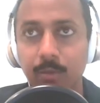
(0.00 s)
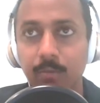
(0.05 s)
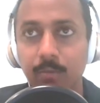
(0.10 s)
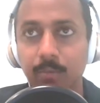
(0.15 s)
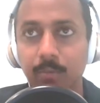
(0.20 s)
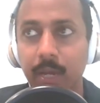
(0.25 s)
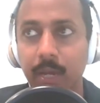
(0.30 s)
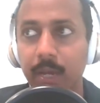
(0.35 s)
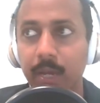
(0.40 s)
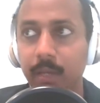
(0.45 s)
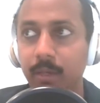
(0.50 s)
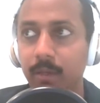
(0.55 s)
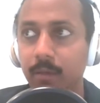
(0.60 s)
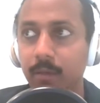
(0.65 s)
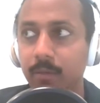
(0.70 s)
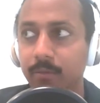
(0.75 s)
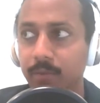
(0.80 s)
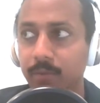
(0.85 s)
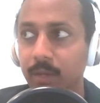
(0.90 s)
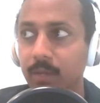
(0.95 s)
by
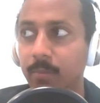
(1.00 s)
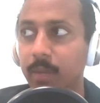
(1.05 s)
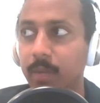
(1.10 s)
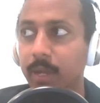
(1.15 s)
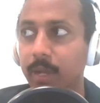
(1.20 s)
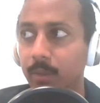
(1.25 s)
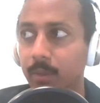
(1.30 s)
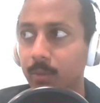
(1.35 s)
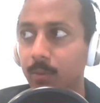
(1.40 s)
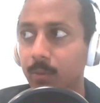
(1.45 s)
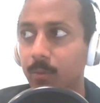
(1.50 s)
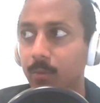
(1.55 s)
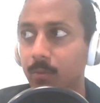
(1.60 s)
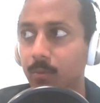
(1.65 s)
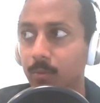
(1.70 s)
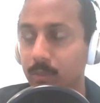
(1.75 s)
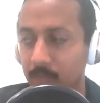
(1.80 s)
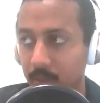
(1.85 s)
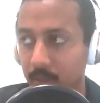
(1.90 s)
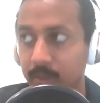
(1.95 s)
a friend of mine who
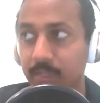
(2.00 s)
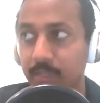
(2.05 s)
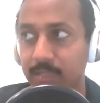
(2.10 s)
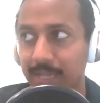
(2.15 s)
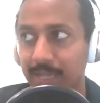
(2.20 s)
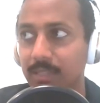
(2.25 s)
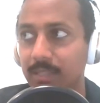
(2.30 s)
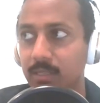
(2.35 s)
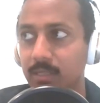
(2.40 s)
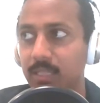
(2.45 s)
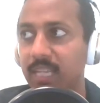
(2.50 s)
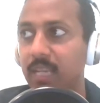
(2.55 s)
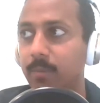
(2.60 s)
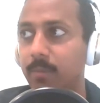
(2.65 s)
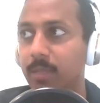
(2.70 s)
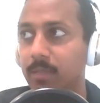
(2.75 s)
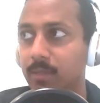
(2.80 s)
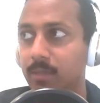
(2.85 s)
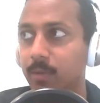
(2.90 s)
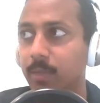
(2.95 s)
was on the tennis team,
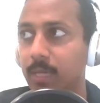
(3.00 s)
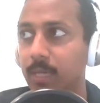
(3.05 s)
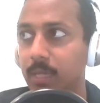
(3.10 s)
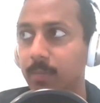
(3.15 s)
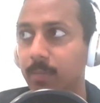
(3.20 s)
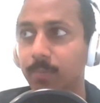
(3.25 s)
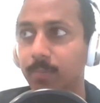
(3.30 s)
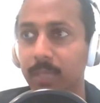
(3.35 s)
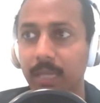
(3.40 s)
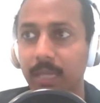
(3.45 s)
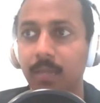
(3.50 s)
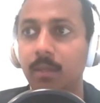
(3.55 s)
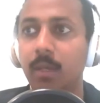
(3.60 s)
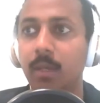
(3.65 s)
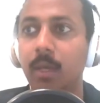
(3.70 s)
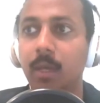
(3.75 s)
and so he played,